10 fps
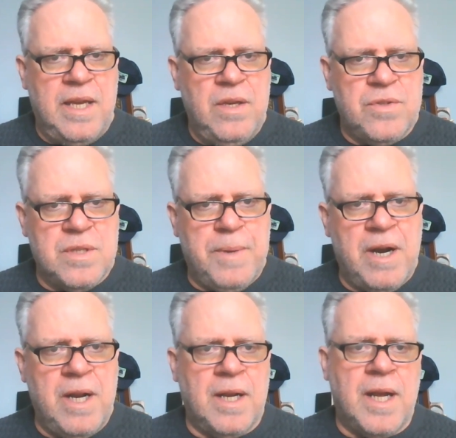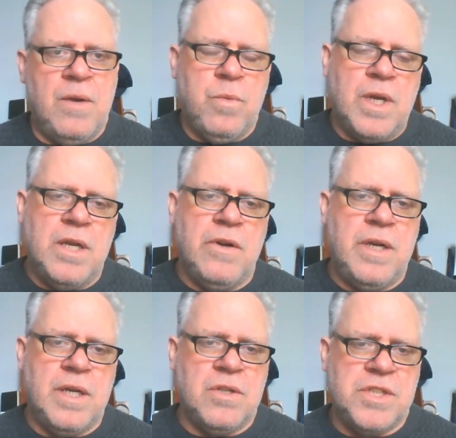they use the party line, well, you're
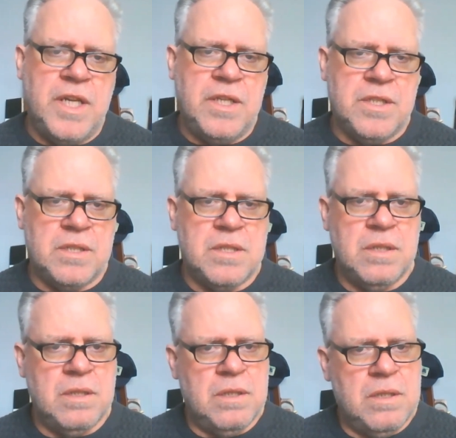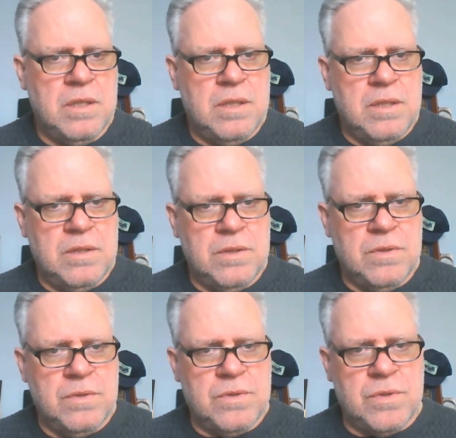in negotiations.
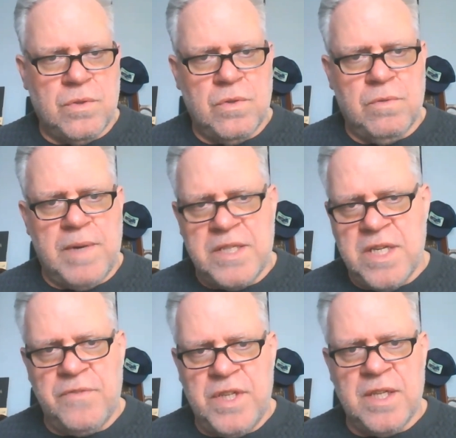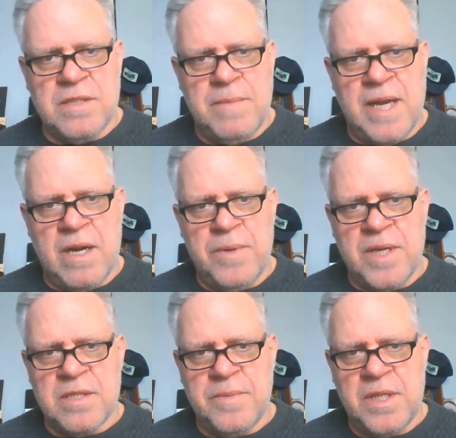So my safety doesn't matter
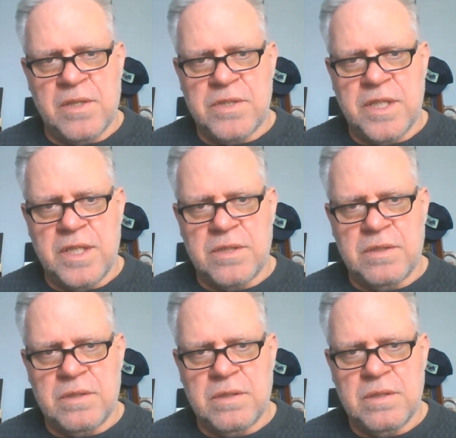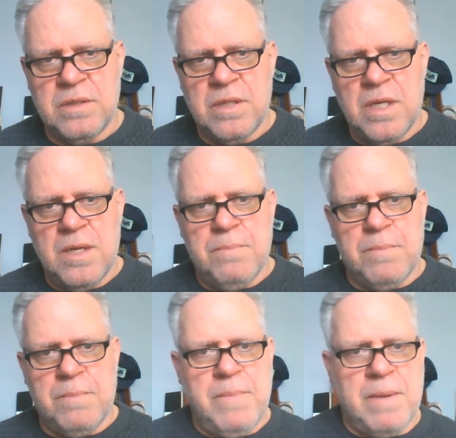because I'm in negotiations.
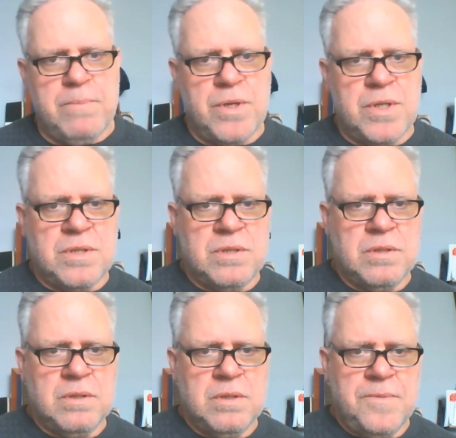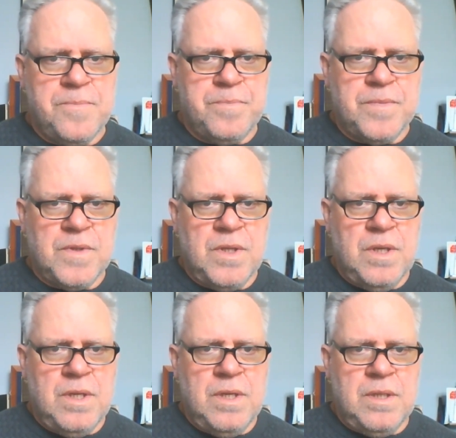My members
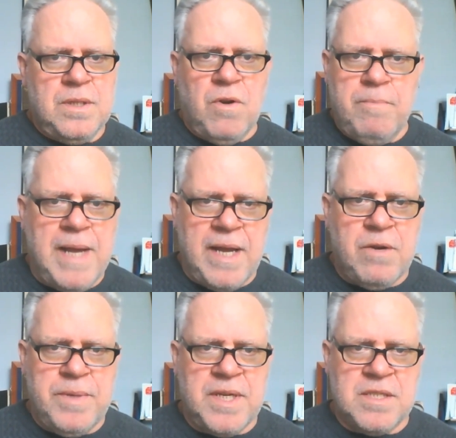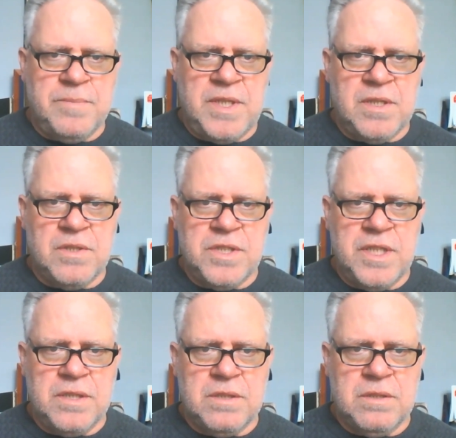don't matter because I'm in
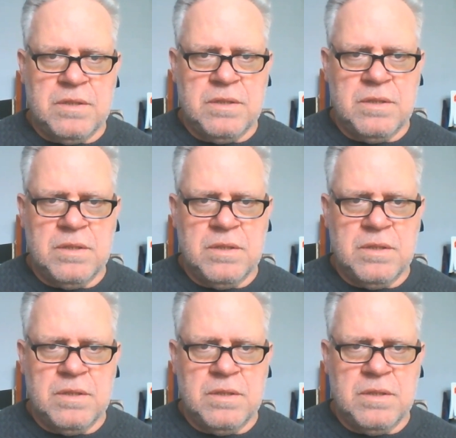negotiations.